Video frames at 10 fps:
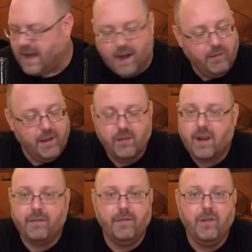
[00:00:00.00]
I really don't
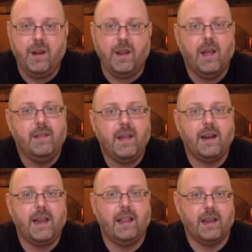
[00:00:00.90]
get fruity. Now
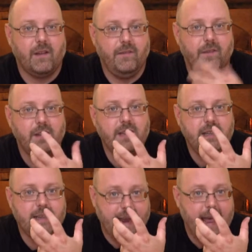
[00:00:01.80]
I get like a
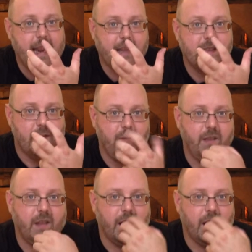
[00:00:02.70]
fuzzy tannin type of thing,